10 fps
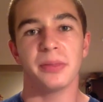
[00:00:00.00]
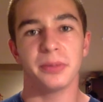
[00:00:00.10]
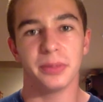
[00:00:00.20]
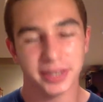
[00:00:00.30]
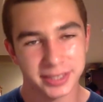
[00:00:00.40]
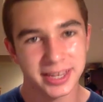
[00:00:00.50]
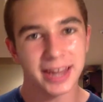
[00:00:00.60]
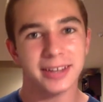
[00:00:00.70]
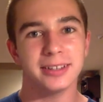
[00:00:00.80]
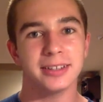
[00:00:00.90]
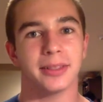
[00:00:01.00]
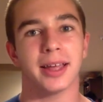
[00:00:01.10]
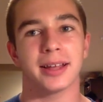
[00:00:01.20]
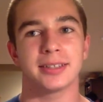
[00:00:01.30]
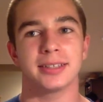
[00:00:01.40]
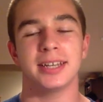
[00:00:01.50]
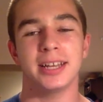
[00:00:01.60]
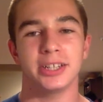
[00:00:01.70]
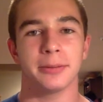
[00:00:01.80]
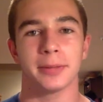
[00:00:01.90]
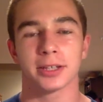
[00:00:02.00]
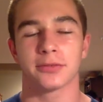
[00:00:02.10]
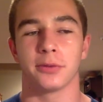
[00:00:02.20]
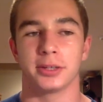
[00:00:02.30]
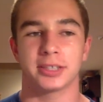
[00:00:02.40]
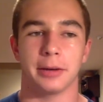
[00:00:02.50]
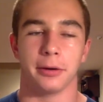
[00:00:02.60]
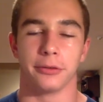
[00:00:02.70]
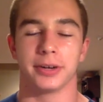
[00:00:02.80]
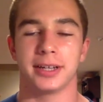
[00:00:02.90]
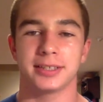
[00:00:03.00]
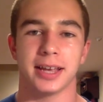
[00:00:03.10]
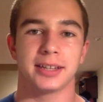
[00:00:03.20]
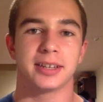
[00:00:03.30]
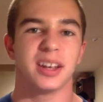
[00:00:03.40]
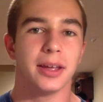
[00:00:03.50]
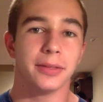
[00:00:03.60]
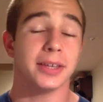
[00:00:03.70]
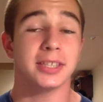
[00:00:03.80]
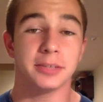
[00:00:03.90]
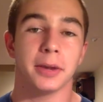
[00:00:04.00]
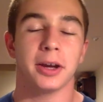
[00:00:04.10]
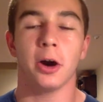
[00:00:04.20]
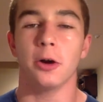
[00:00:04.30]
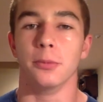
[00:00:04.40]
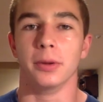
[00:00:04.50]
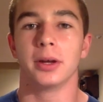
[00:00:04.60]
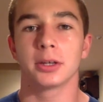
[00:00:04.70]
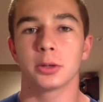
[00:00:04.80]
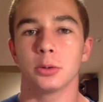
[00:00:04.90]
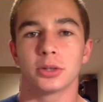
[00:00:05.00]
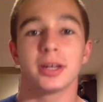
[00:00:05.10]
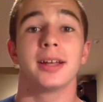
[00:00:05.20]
the second that TJ Miller's voice came over and he said, "This is my home," called